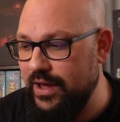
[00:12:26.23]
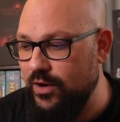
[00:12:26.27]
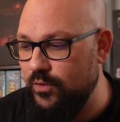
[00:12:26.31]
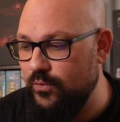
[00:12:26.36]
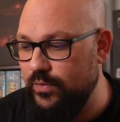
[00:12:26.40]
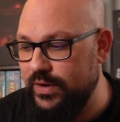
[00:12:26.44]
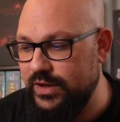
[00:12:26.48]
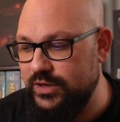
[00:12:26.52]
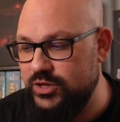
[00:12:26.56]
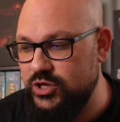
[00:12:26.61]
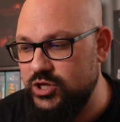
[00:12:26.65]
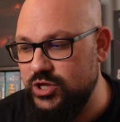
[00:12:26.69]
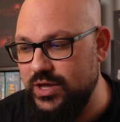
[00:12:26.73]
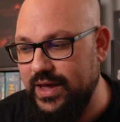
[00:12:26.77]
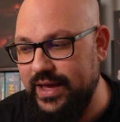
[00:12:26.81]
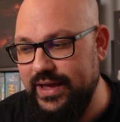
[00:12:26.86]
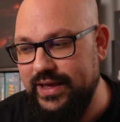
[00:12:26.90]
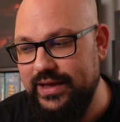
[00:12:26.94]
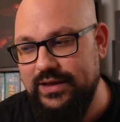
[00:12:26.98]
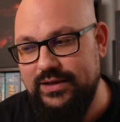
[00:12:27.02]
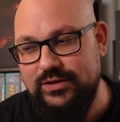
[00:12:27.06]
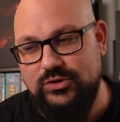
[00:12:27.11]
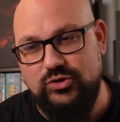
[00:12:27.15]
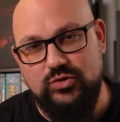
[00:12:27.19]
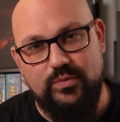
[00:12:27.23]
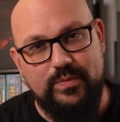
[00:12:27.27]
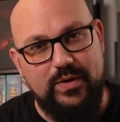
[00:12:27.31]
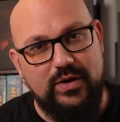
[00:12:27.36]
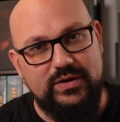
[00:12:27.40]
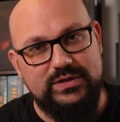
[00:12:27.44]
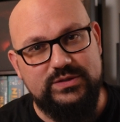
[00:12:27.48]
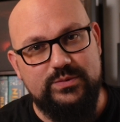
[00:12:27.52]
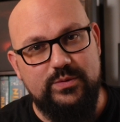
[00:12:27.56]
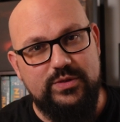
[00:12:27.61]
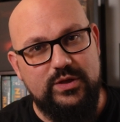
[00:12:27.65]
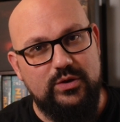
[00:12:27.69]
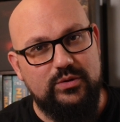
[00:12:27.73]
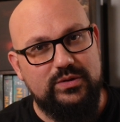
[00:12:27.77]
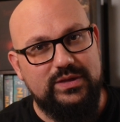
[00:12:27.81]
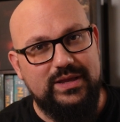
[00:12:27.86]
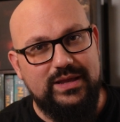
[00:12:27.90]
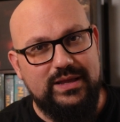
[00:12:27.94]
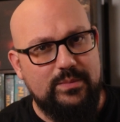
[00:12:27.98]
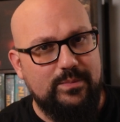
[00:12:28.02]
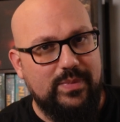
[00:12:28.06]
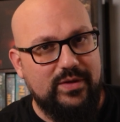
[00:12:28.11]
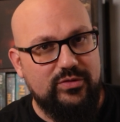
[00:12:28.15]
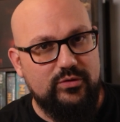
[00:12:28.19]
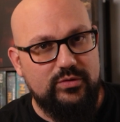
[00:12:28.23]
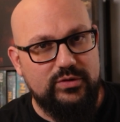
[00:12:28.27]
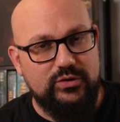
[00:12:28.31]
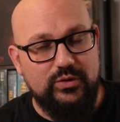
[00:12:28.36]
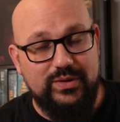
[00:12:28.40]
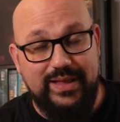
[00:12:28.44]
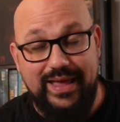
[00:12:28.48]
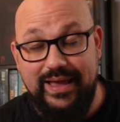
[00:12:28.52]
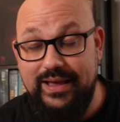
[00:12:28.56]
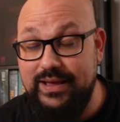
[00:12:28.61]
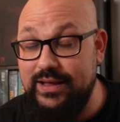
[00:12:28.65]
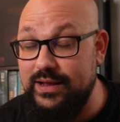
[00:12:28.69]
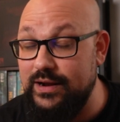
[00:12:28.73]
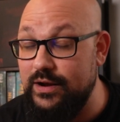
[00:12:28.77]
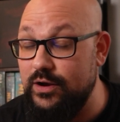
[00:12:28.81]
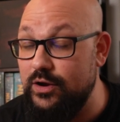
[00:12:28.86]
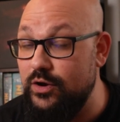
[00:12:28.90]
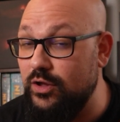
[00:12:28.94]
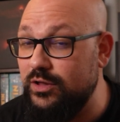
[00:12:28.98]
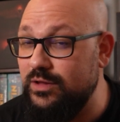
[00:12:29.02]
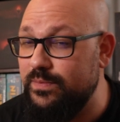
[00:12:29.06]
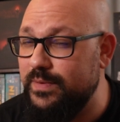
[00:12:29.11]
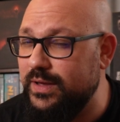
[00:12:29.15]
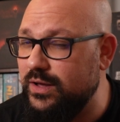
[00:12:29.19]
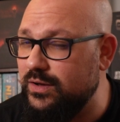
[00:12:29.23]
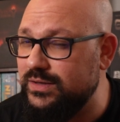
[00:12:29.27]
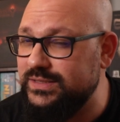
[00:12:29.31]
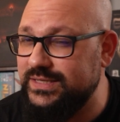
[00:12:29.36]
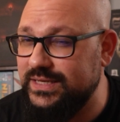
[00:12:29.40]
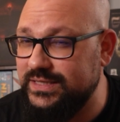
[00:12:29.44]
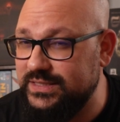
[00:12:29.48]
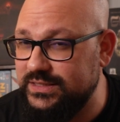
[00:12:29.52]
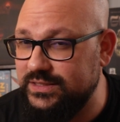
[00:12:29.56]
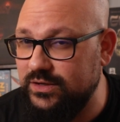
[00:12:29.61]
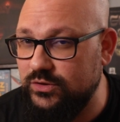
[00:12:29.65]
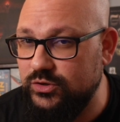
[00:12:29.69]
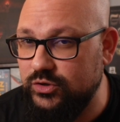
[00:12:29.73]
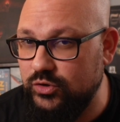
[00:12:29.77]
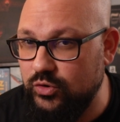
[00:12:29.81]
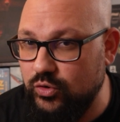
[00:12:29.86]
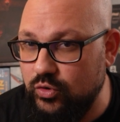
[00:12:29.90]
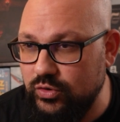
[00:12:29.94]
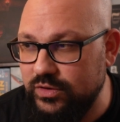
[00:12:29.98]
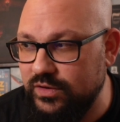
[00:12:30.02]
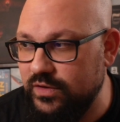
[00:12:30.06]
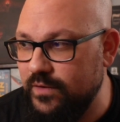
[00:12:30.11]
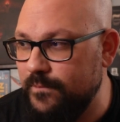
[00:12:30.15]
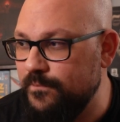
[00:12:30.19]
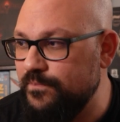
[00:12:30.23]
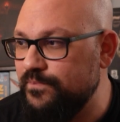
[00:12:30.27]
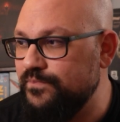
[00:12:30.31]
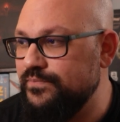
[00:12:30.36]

which I, to be honest with you, didn't bother to take, not because it's not good.